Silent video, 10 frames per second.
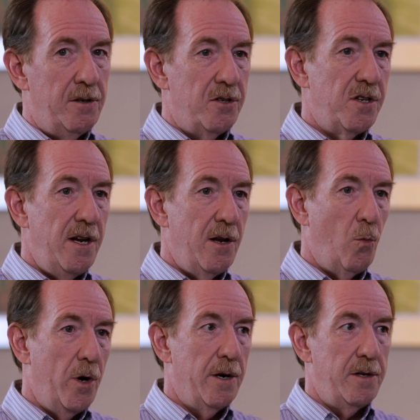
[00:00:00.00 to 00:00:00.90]
understand
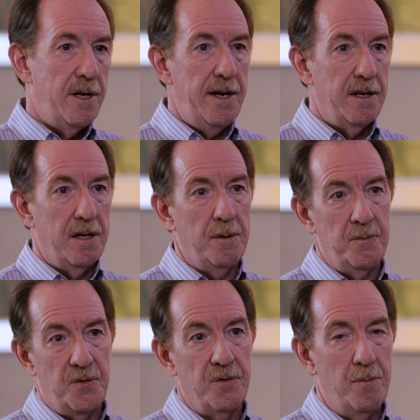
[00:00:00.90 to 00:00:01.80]
where data
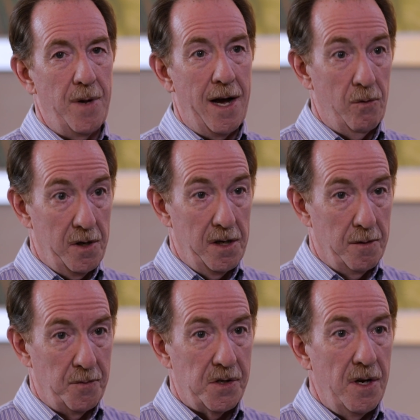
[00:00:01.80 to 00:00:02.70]
comes from
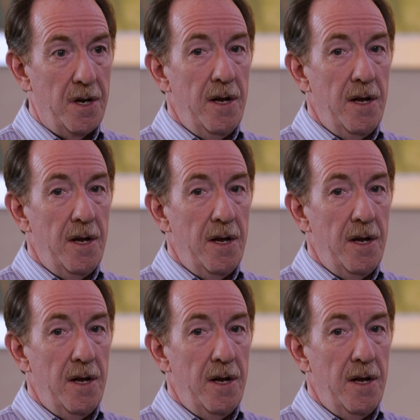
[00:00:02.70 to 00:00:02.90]
outcomes.